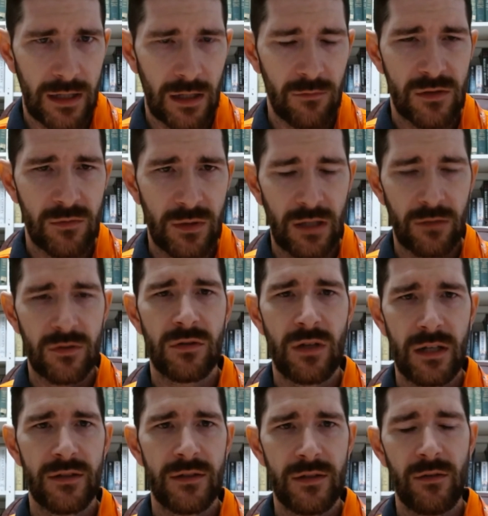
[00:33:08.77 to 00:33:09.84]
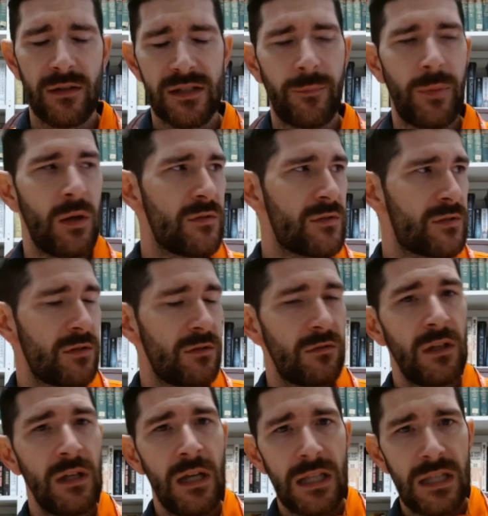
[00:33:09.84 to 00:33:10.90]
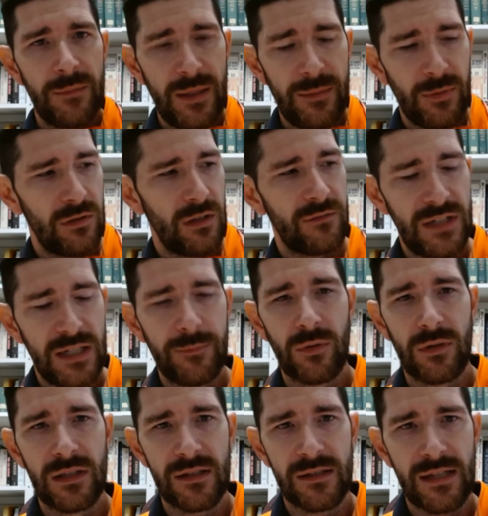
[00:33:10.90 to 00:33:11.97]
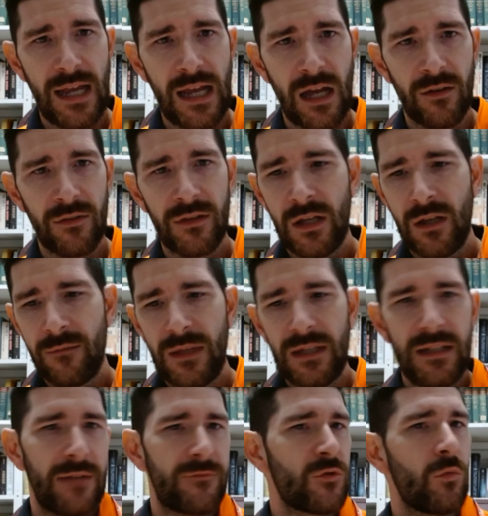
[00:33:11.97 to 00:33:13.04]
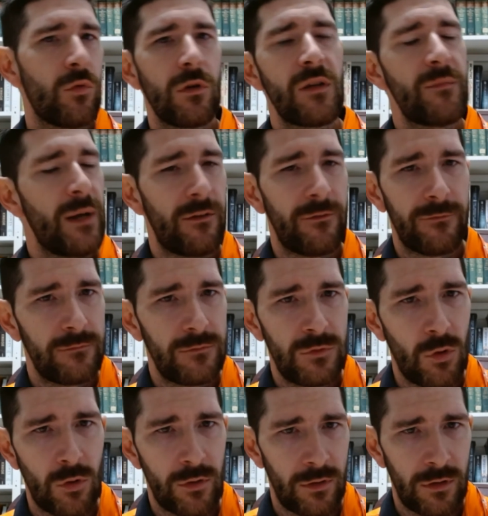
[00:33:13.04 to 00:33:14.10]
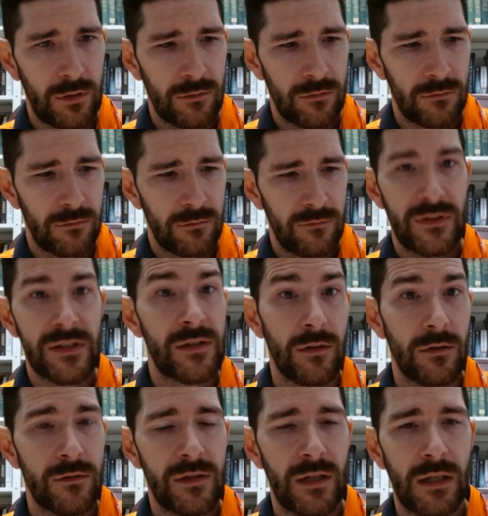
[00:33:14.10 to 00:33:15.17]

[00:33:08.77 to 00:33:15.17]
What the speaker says: That was what they were trying to do. As opposed to the people who lived deeper in the South, they didn't have to worry about northern visitors.